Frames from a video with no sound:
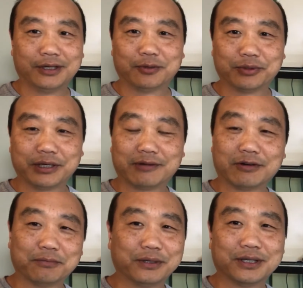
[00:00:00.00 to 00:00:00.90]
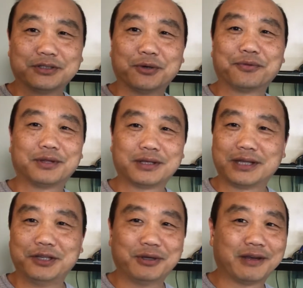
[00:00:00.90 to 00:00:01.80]
whatever, but don't think
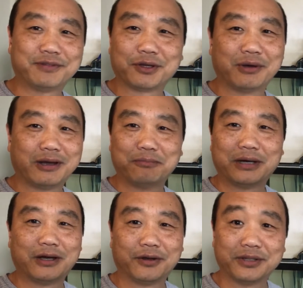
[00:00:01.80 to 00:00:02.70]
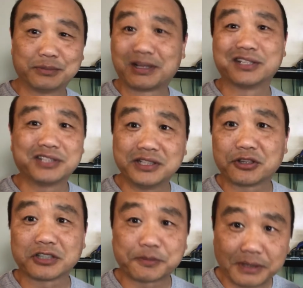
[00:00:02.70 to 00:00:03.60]
that you have to go out and buy all these, because these are
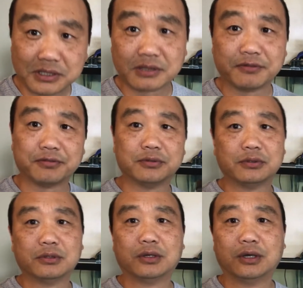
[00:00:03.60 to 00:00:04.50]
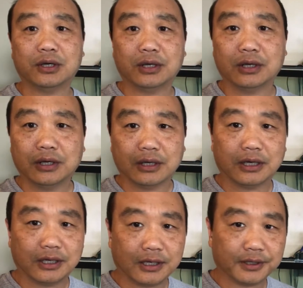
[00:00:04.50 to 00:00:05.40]
expensive.
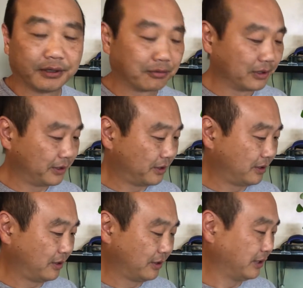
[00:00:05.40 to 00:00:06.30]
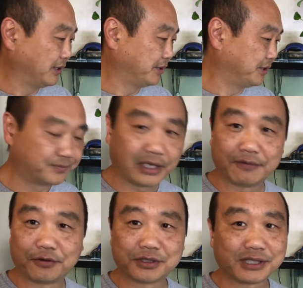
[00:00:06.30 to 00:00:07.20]
They really are. And at
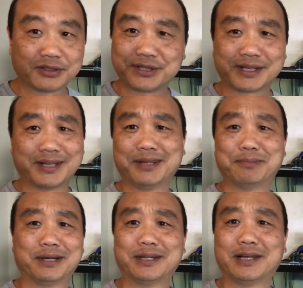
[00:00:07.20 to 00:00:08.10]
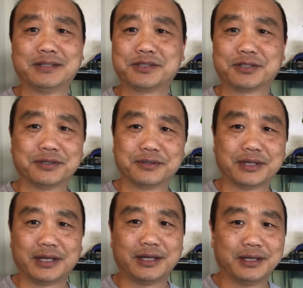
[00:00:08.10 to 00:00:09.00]
first I was like, I ain't buying that, until
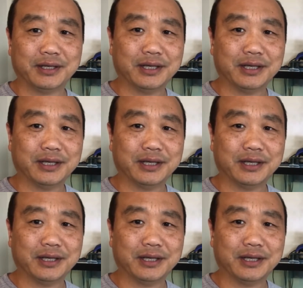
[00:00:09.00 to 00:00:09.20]
they